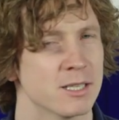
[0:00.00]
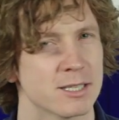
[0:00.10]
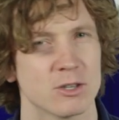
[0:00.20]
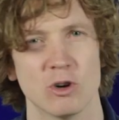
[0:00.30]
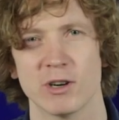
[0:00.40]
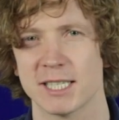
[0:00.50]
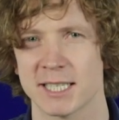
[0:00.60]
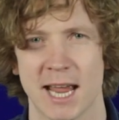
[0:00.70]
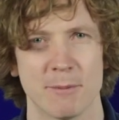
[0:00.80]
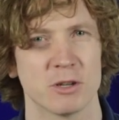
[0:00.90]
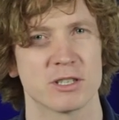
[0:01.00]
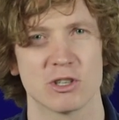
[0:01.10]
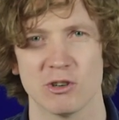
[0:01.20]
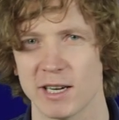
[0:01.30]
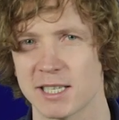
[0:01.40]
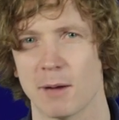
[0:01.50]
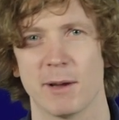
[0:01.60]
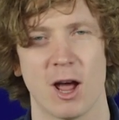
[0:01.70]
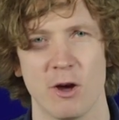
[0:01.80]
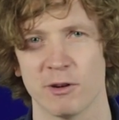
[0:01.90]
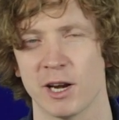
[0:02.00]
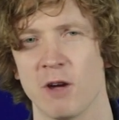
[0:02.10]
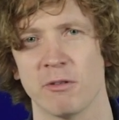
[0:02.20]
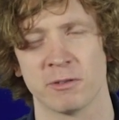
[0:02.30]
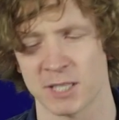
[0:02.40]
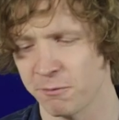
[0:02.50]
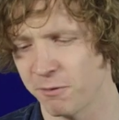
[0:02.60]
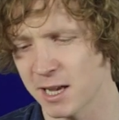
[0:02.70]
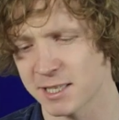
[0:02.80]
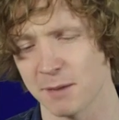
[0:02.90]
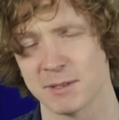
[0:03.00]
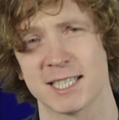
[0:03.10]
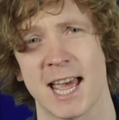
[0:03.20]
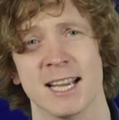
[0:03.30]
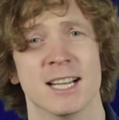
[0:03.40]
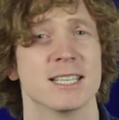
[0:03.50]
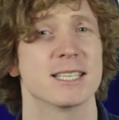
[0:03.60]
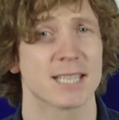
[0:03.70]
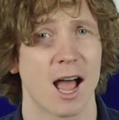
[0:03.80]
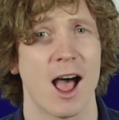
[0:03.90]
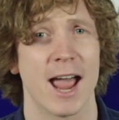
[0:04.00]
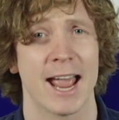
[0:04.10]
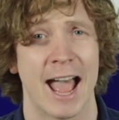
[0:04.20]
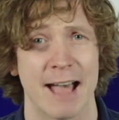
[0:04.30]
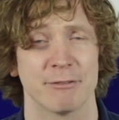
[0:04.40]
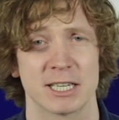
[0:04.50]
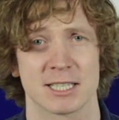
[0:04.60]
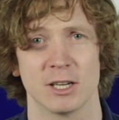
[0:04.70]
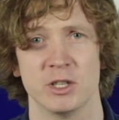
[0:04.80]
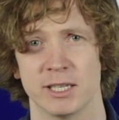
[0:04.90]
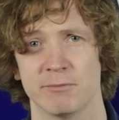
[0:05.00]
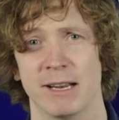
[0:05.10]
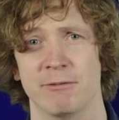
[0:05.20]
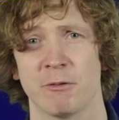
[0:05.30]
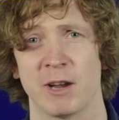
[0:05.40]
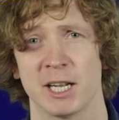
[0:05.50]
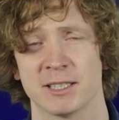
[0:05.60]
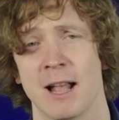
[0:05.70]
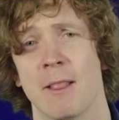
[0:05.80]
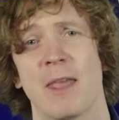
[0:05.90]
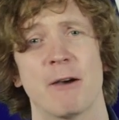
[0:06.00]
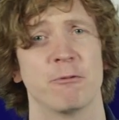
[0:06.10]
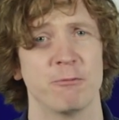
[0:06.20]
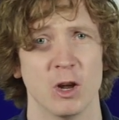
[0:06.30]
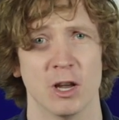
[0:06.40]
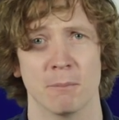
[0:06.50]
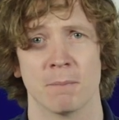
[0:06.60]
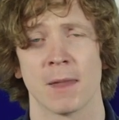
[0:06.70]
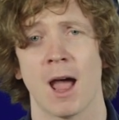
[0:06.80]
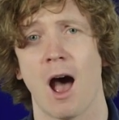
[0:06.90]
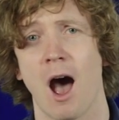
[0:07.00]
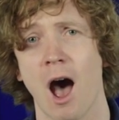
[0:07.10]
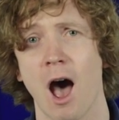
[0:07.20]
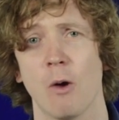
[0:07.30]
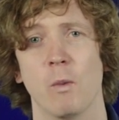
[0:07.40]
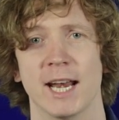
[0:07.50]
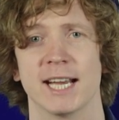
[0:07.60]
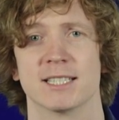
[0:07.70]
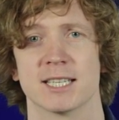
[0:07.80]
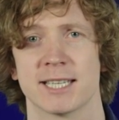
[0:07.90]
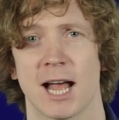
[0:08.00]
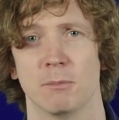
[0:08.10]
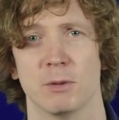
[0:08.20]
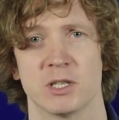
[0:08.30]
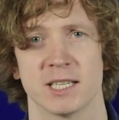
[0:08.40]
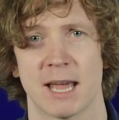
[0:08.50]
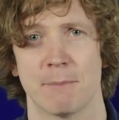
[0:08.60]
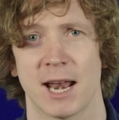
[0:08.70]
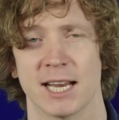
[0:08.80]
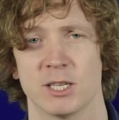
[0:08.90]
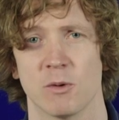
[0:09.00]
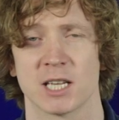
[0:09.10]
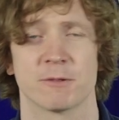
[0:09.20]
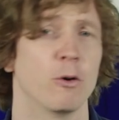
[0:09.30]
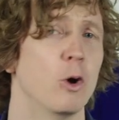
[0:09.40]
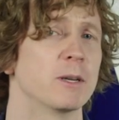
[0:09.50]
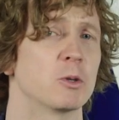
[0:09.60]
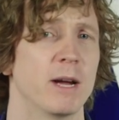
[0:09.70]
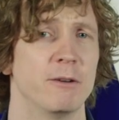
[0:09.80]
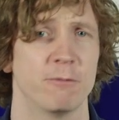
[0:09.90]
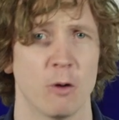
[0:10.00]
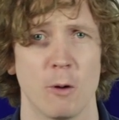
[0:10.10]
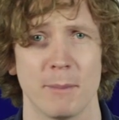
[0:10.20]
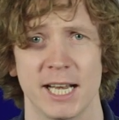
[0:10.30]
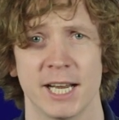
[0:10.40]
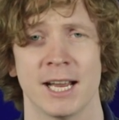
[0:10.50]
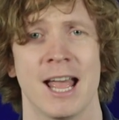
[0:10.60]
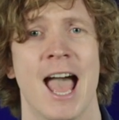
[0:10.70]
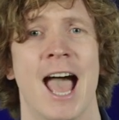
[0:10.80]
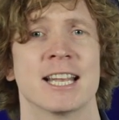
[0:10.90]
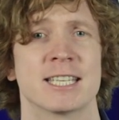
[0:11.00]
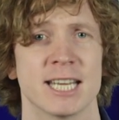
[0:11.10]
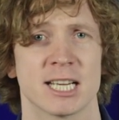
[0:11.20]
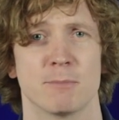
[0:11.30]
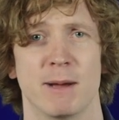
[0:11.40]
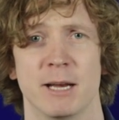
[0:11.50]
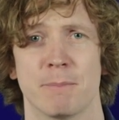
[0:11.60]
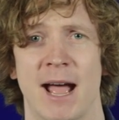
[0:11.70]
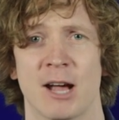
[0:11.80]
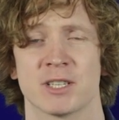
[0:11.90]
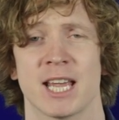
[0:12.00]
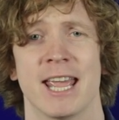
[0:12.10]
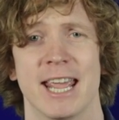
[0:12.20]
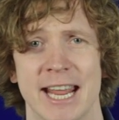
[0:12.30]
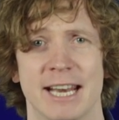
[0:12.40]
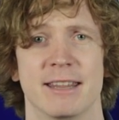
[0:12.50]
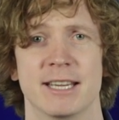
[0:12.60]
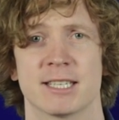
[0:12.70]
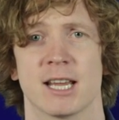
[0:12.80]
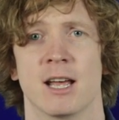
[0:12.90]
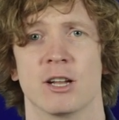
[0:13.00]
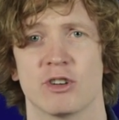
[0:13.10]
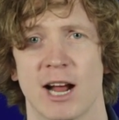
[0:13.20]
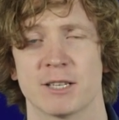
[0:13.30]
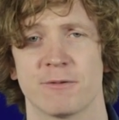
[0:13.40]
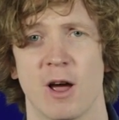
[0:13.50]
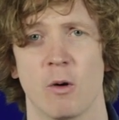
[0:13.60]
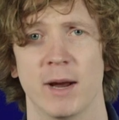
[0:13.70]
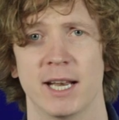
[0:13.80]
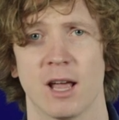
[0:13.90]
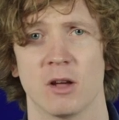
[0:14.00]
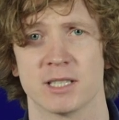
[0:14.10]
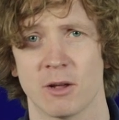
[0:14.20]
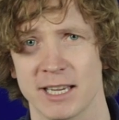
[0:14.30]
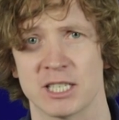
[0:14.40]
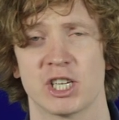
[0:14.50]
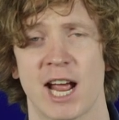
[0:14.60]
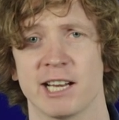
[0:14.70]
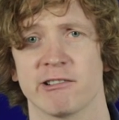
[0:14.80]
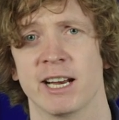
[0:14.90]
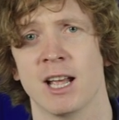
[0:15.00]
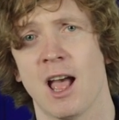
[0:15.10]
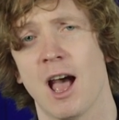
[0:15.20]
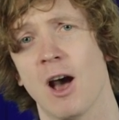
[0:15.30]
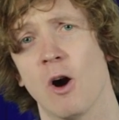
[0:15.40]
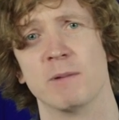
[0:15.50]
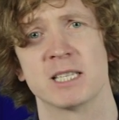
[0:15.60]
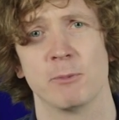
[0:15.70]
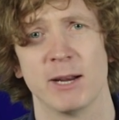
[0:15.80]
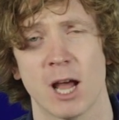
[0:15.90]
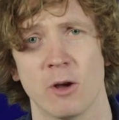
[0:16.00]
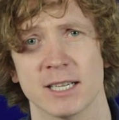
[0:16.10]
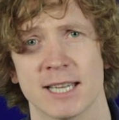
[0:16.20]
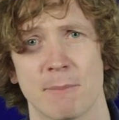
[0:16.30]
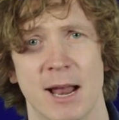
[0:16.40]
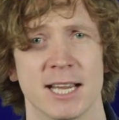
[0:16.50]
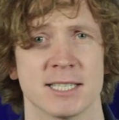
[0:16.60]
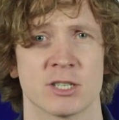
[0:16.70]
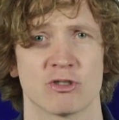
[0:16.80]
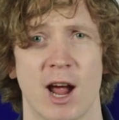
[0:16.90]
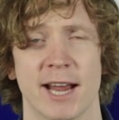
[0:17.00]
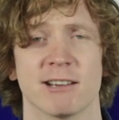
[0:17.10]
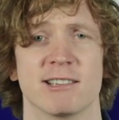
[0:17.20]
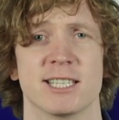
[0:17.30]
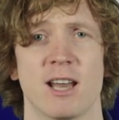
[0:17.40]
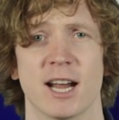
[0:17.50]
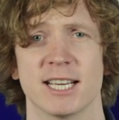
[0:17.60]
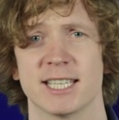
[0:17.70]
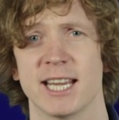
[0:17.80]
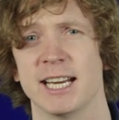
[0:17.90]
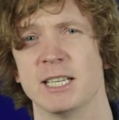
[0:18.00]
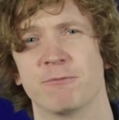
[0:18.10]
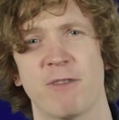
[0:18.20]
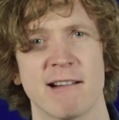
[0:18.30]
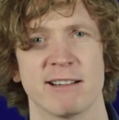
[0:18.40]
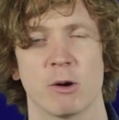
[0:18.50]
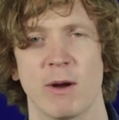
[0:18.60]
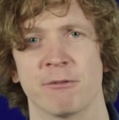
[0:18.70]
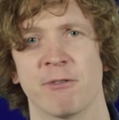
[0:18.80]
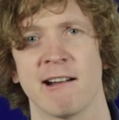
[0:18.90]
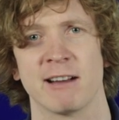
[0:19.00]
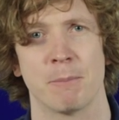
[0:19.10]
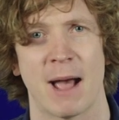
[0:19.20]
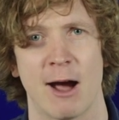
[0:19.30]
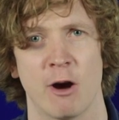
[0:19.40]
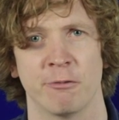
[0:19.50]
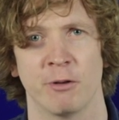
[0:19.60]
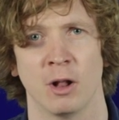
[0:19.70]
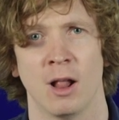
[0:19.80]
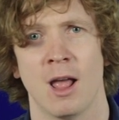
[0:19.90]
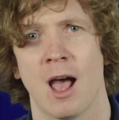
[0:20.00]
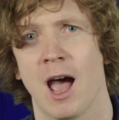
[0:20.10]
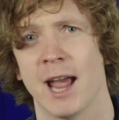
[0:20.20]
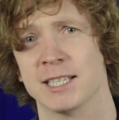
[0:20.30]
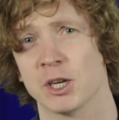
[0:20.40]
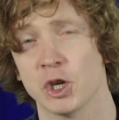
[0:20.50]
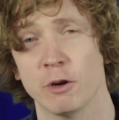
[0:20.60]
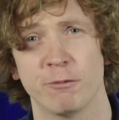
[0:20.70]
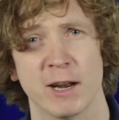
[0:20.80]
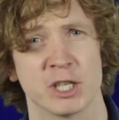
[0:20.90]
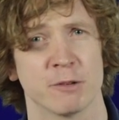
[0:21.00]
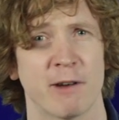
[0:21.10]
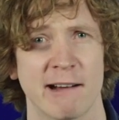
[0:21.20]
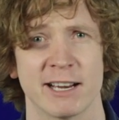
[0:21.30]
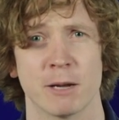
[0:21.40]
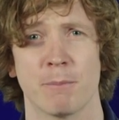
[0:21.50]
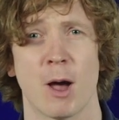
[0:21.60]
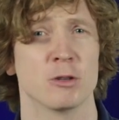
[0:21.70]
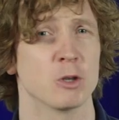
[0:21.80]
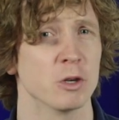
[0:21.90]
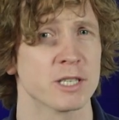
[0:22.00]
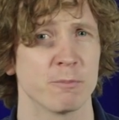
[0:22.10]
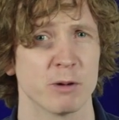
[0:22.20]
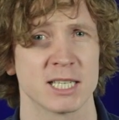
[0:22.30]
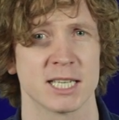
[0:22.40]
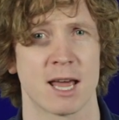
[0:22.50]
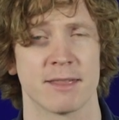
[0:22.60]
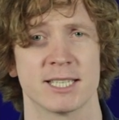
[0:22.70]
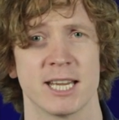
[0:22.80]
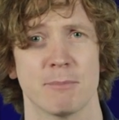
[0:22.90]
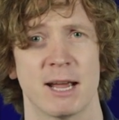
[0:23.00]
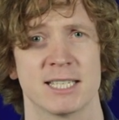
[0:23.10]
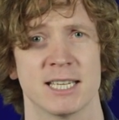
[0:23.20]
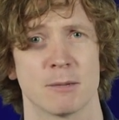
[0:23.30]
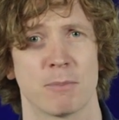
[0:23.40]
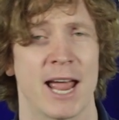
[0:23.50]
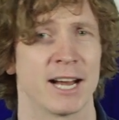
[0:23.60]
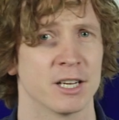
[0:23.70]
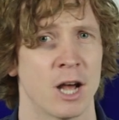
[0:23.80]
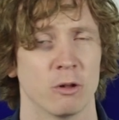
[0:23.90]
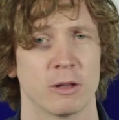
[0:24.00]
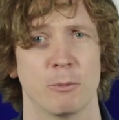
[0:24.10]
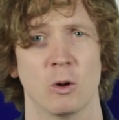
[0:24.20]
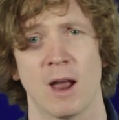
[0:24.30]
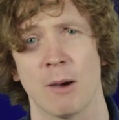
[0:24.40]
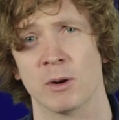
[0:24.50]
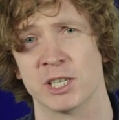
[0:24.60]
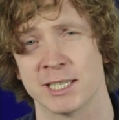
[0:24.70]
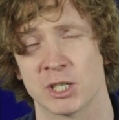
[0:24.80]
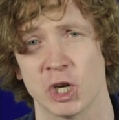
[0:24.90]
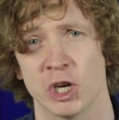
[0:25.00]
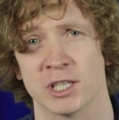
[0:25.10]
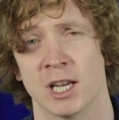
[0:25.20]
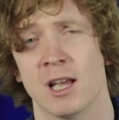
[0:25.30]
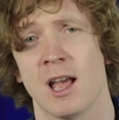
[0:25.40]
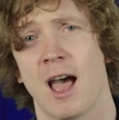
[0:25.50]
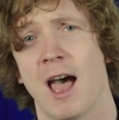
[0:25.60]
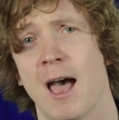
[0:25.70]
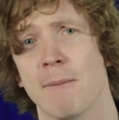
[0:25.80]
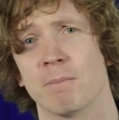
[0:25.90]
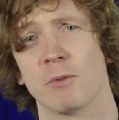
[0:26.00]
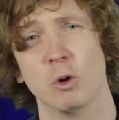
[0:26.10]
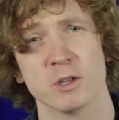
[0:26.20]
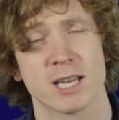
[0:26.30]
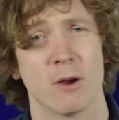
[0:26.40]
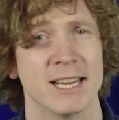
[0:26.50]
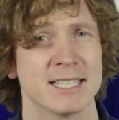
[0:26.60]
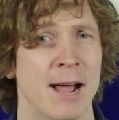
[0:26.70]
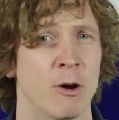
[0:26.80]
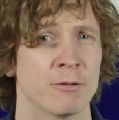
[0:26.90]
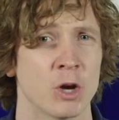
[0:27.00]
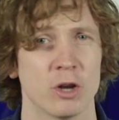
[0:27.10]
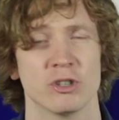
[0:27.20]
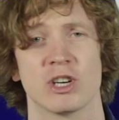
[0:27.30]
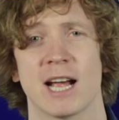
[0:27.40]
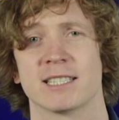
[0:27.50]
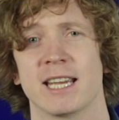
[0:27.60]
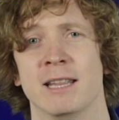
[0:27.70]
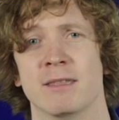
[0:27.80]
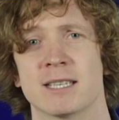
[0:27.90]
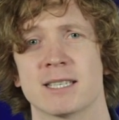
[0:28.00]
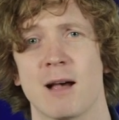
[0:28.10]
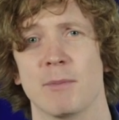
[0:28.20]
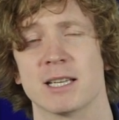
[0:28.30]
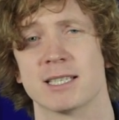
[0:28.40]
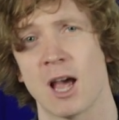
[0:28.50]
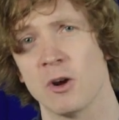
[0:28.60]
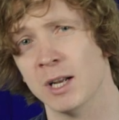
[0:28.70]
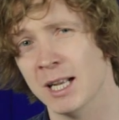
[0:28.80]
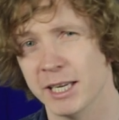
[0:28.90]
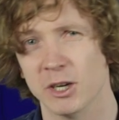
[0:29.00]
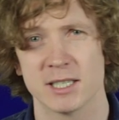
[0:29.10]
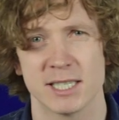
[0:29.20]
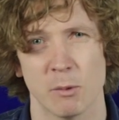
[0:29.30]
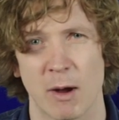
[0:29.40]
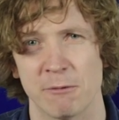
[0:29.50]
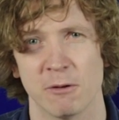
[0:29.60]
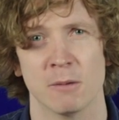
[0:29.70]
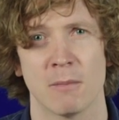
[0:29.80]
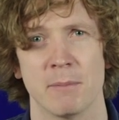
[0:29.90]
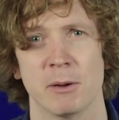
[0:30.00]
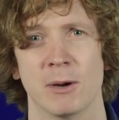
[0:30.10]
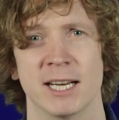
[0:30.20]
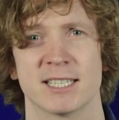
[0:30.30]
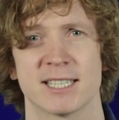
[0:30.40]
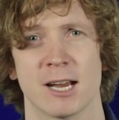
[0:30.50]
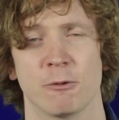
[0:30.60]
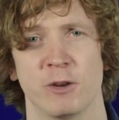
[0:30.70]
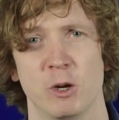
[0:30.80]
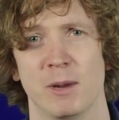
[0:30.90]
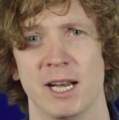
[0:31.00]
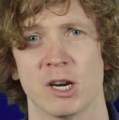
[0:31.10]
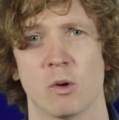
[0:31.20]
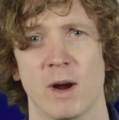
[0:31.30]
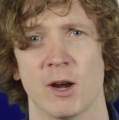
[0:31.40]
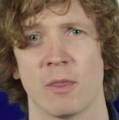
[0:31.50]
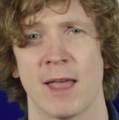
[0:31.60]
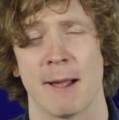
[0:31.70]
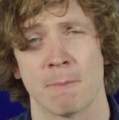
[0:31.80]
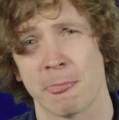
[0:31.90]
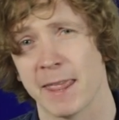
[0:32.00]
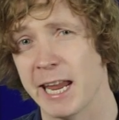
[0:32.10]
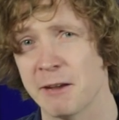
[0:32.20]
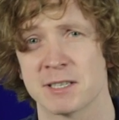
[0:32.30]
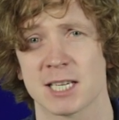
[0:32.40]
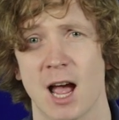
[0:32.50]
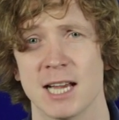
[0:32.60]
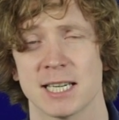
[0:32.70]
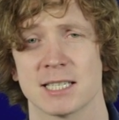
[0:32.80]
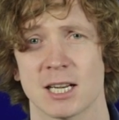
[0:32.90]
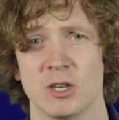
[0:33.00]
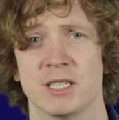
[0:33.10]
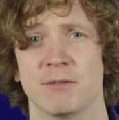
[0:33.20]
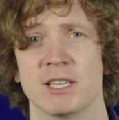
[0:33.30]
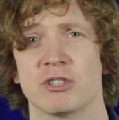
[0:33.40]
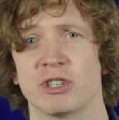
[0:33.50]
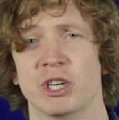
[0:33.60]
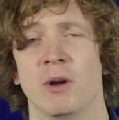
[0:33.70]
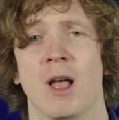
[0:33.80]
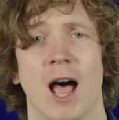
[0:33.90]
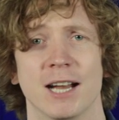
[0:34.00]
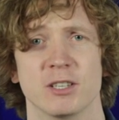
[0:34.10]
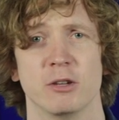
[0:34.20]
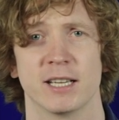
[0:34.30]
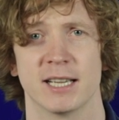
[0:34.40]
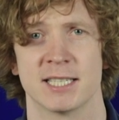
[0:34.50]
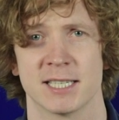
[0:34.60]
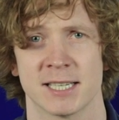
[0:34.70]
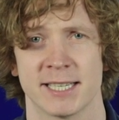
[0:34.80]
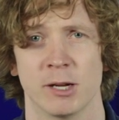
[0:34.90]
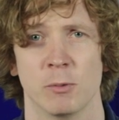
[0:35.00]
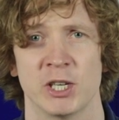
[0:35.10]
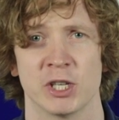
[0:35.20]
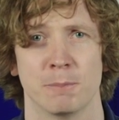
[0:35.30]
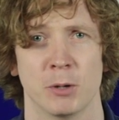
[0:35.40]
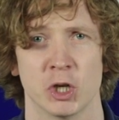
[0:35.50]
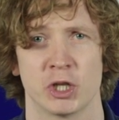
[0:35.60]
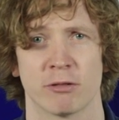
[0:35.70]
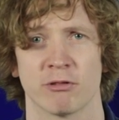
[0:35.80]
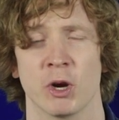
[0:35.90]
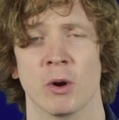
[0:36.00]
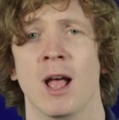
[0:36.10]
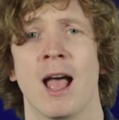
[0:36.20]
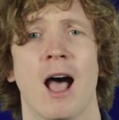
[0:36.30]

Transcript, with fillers: Stories, the same old stories coming over and over. So first up today, Sky have exclusively revealed that Fulham are willing to sell Moussa Dembele to us for between 4 million and 6 million pounds in this transfer window. So this January, uh, obviously we know that Dembele is a striker. He's 19, he's very quick, very powerful. Uh, he's a good finisher, very composed. Also brings his other teammates into play and can hold the ball up, which is good. Um, also, he's out of contract in the summer, so you can see why Fulham might be willing to take a few million quid on that if Sky's exclusive is true, I do think this is a deal we should push through.